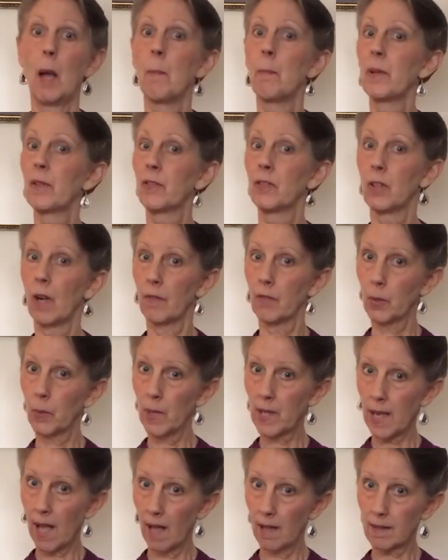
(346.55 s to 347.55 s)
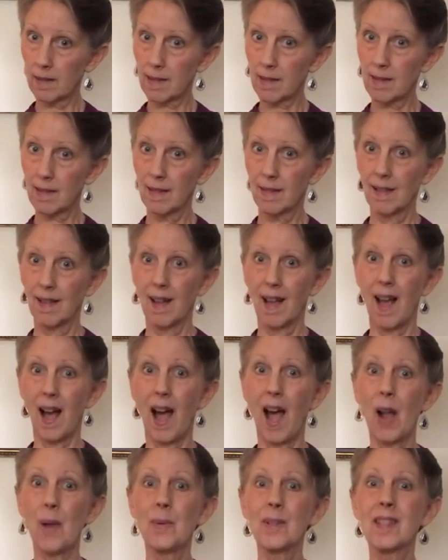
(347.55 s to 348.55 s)
But for everyone else,
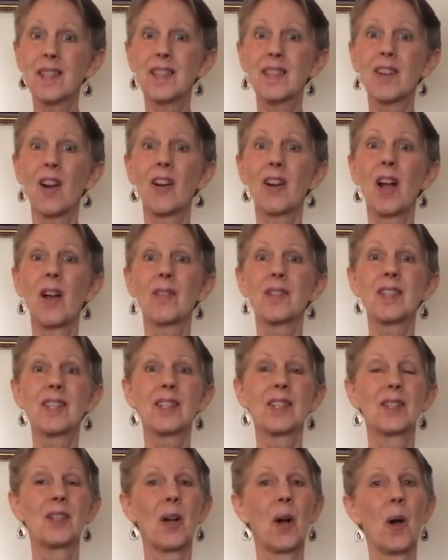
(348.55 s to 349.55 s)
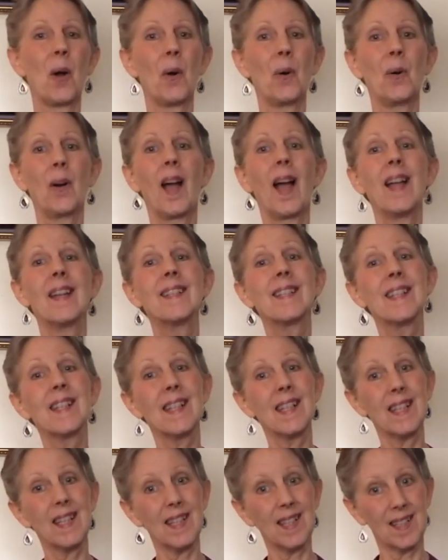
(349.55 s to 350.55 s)
I would start out slow and
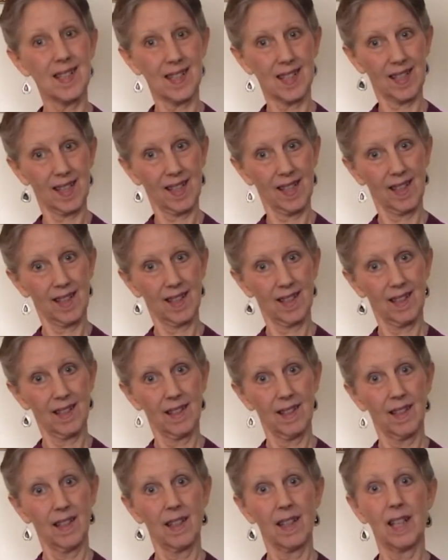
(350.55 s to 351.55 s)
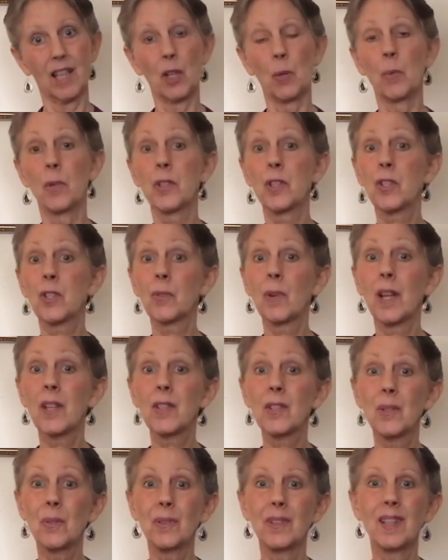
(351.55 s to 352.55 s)
easy. It will
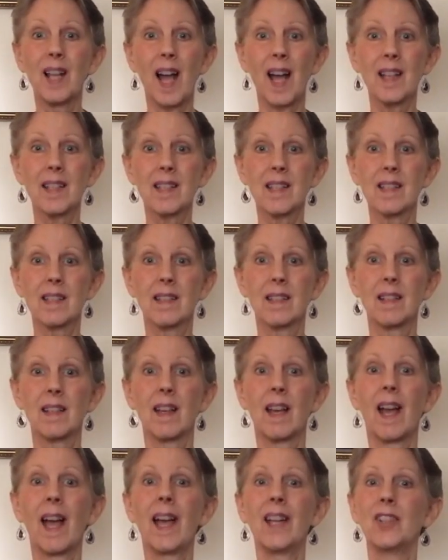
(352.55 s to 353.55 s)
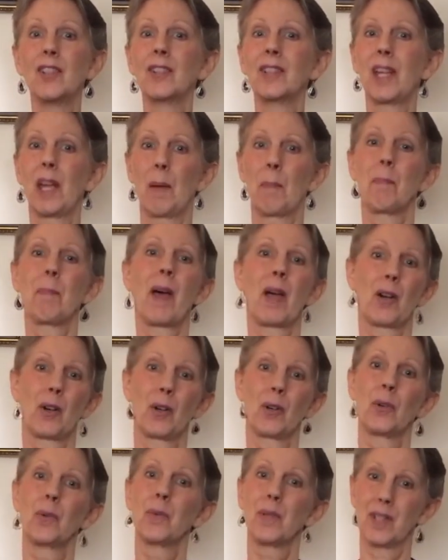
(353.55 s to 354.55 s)
stress you less and you'll get
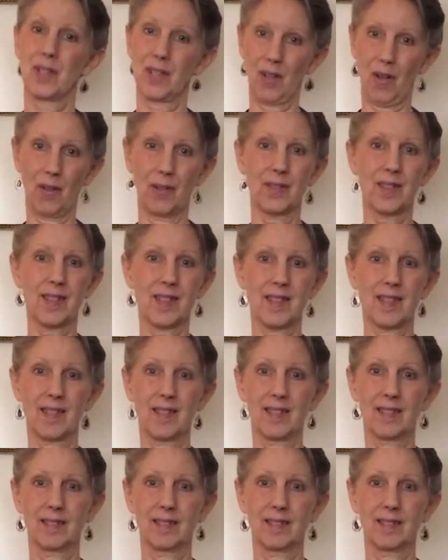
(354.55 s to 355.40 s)
better results.